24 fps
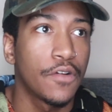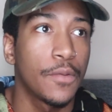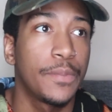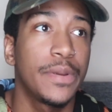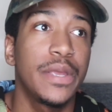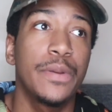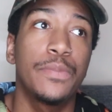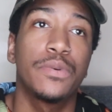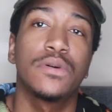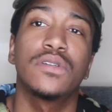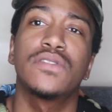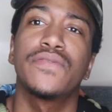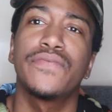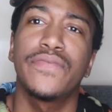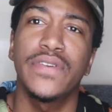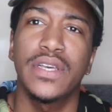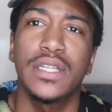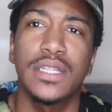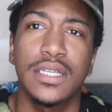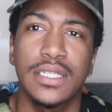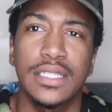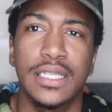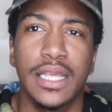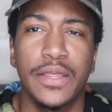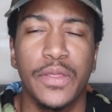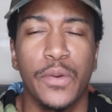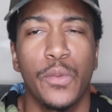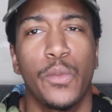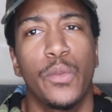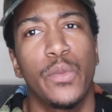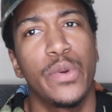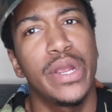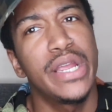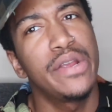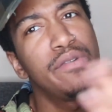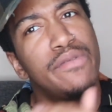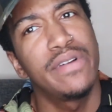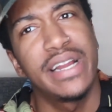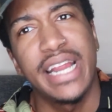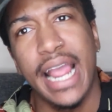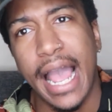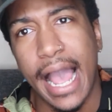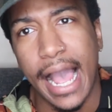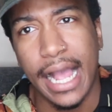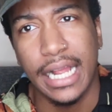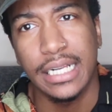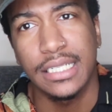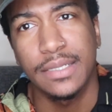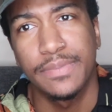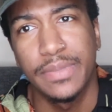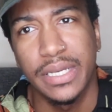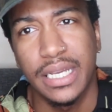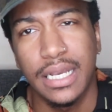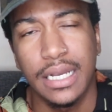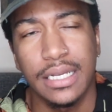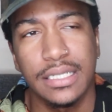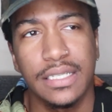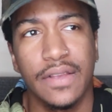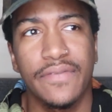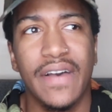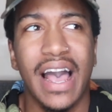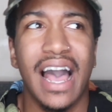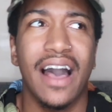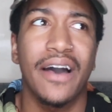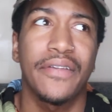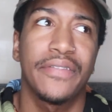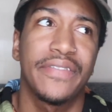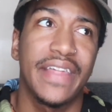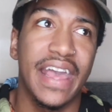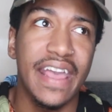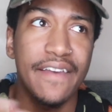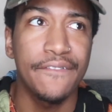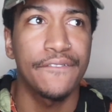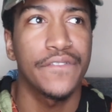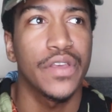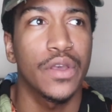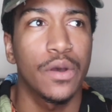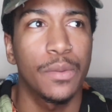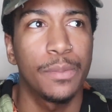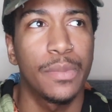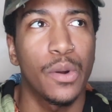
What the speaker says: people's feelings and then we react because of how they feel,